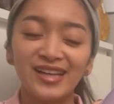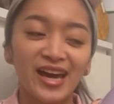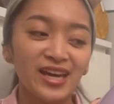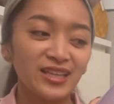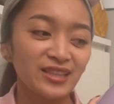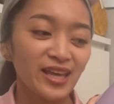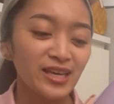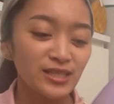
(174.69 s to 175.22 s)
I
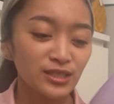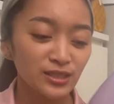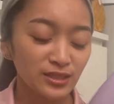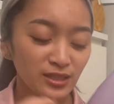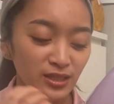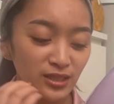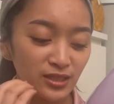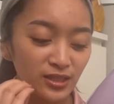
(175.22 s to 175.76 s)
like
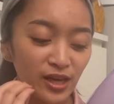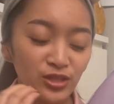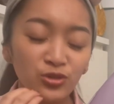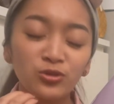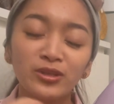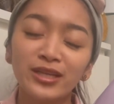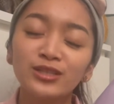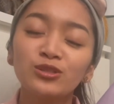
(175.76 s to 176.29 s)
I
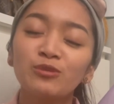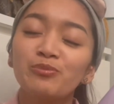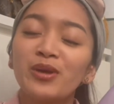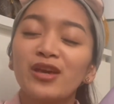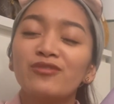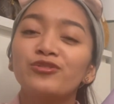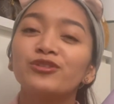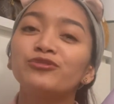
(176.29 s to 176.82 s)
don't like to
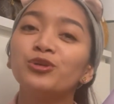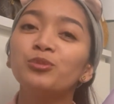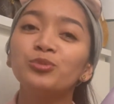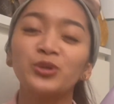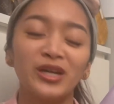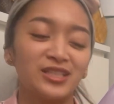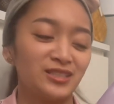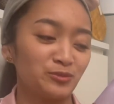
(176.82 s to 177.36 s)
pay for full
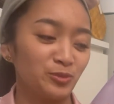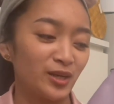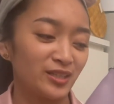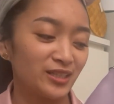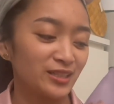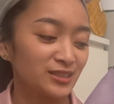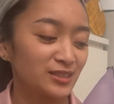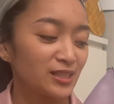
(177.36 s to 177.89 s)
price
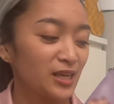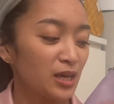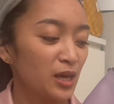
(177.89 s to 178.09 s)
products.